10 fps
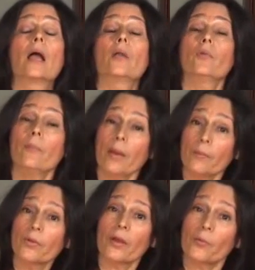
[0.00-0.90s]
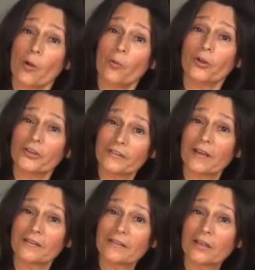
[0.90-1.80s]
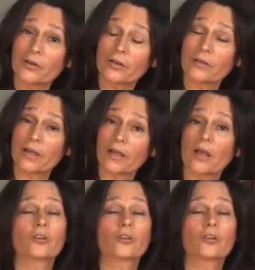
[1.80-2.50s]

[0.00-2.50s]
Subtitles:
And remember that what we're discussing here today